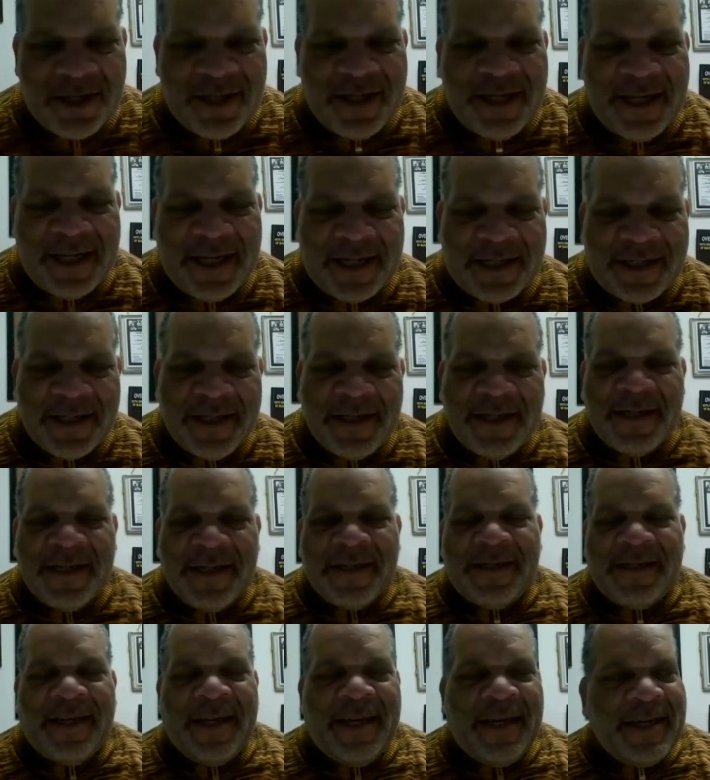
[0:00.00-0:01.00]
you this:
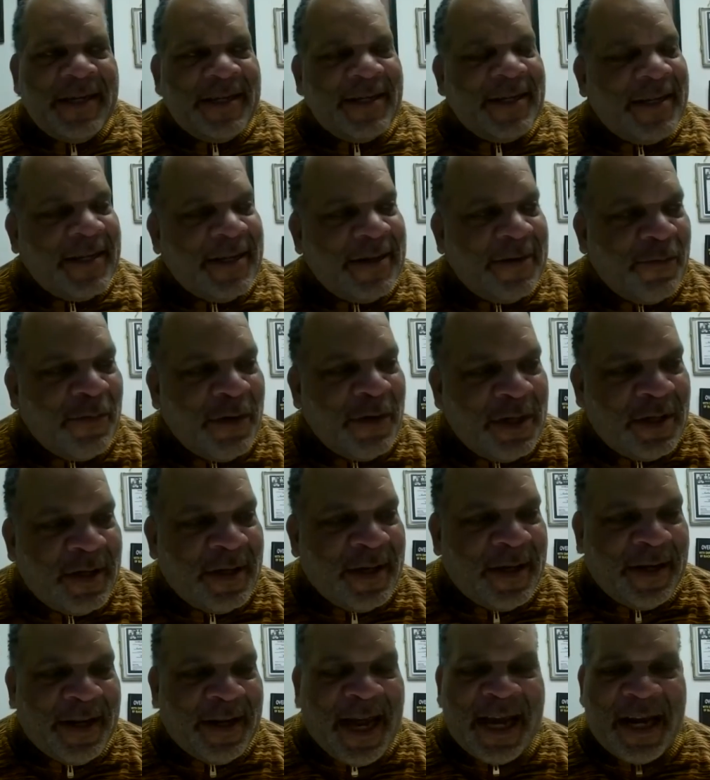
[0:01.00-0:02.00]
Did what
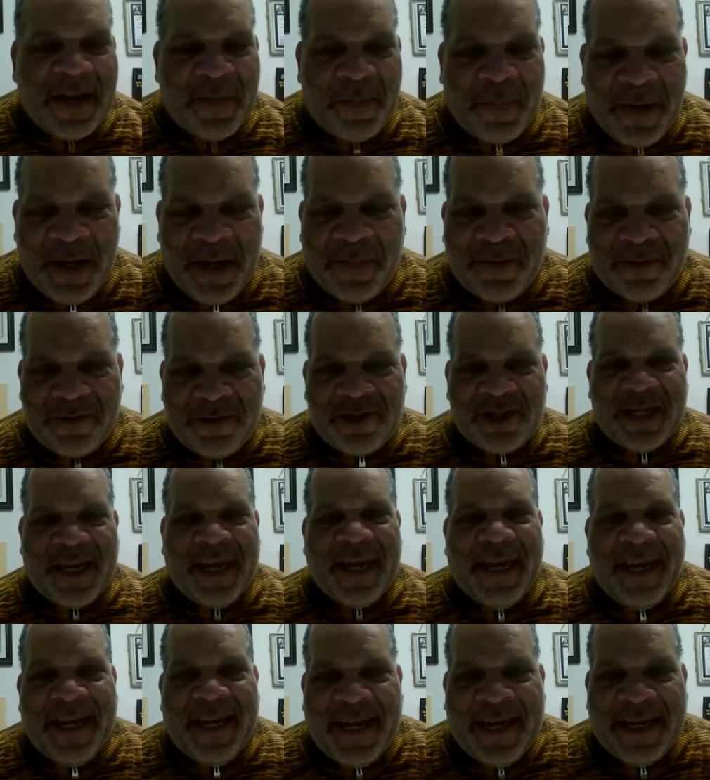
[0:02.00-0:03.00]
a lot of people
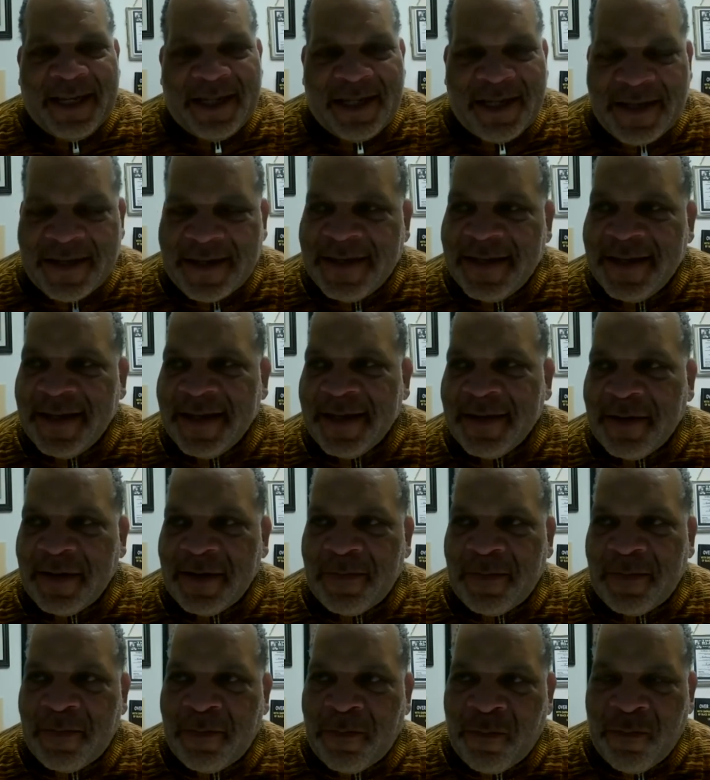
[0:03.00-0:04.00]
say that
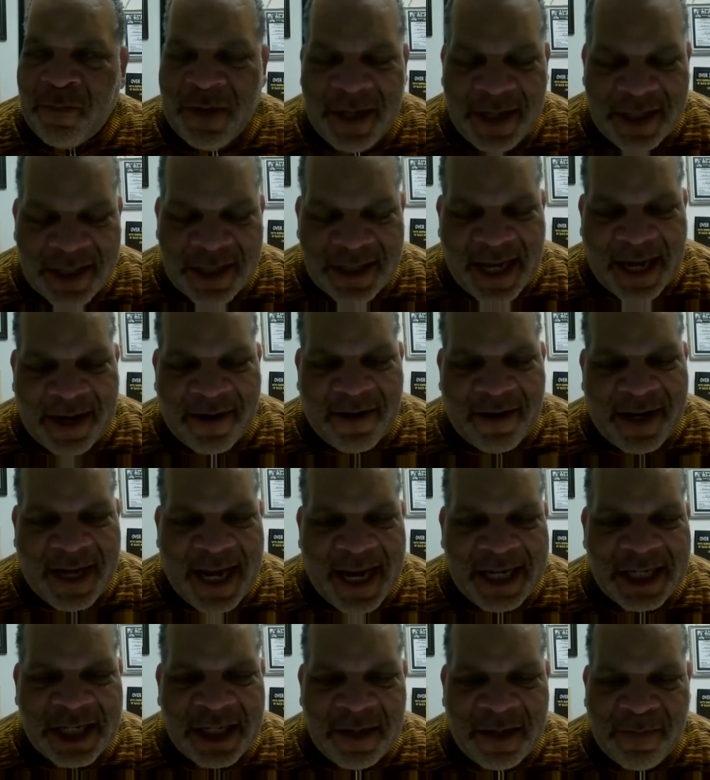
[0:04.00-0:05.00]
when
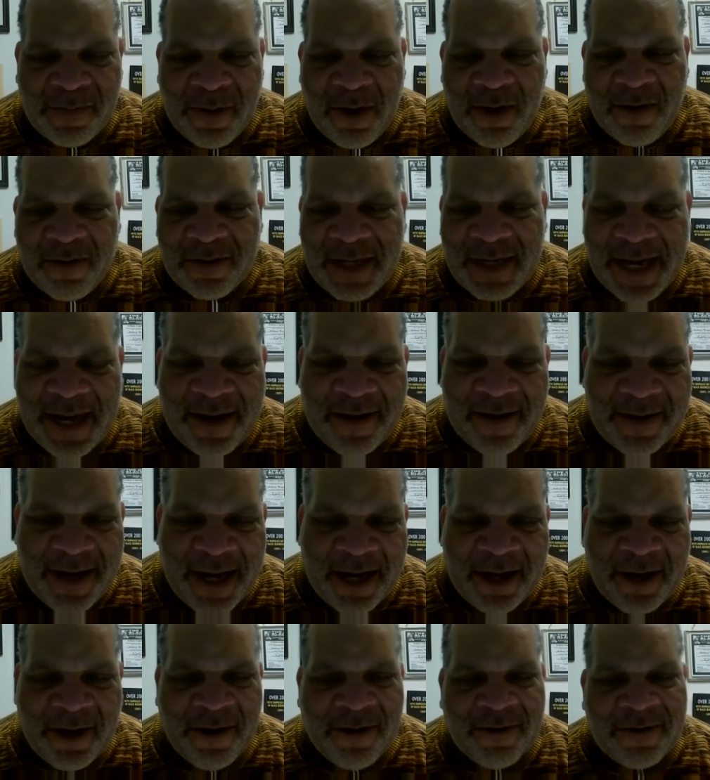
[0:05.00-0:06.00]
segregation broke down,
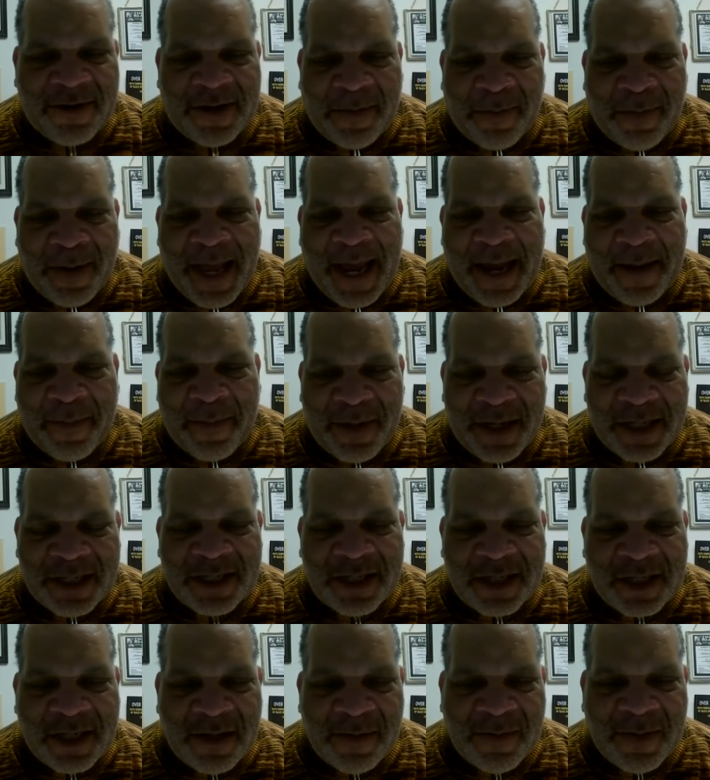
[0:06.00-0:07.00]
that hurt the black
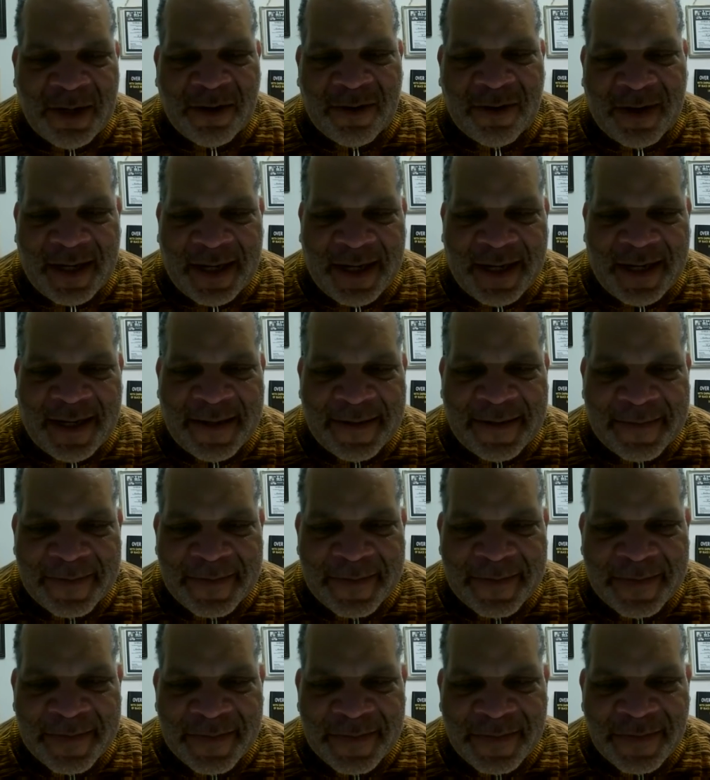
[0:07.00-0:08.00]
business community?
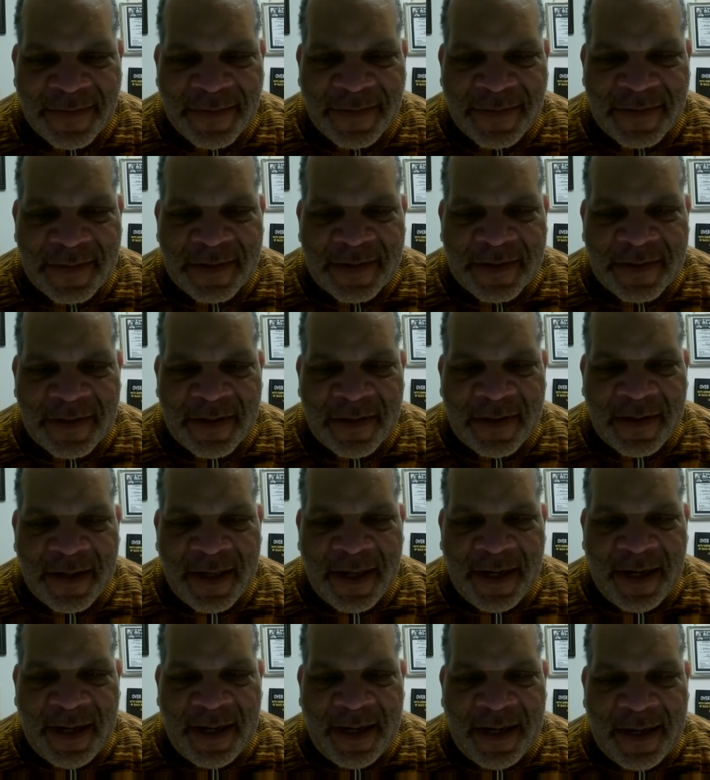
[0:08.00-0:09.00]

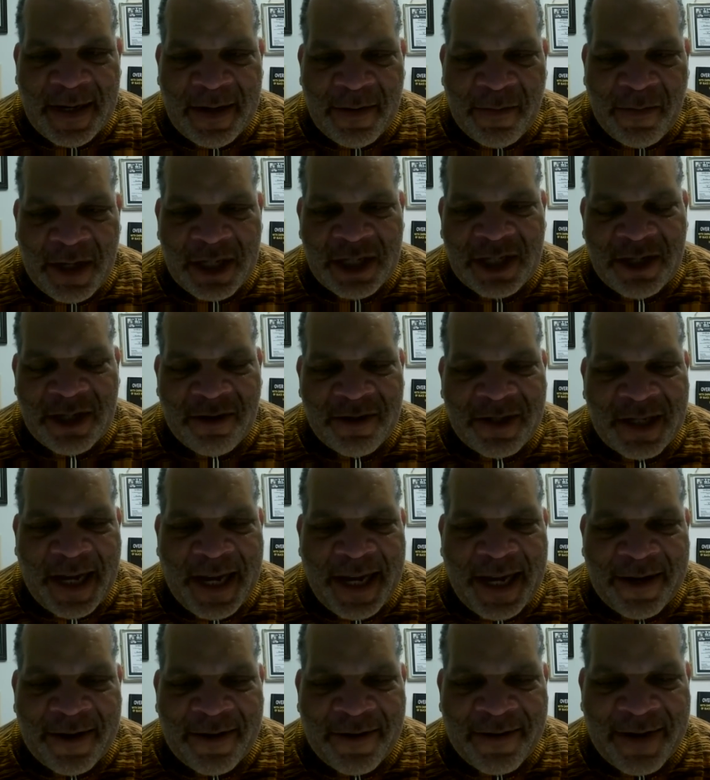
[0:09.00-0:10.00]
Uh, what's your
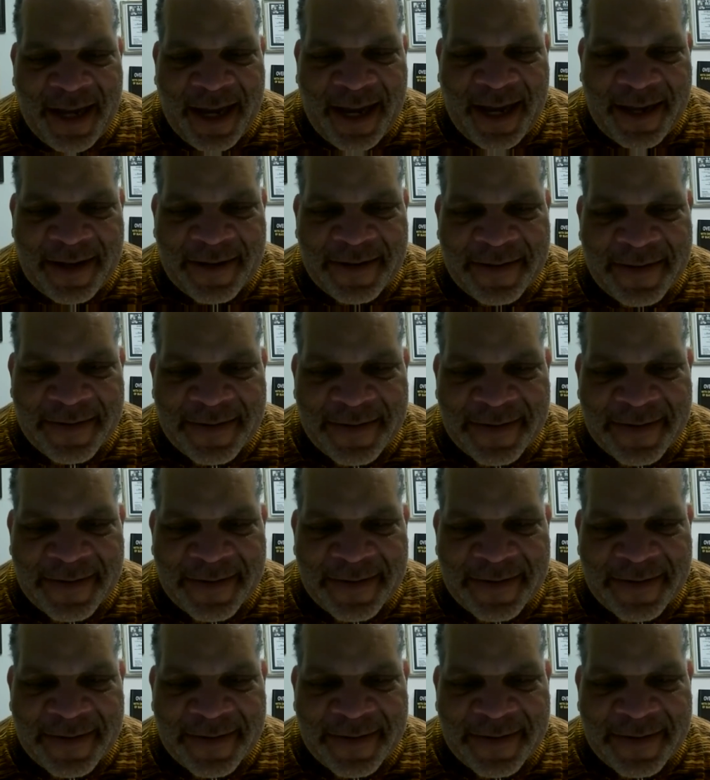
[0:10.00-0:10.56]
take on that?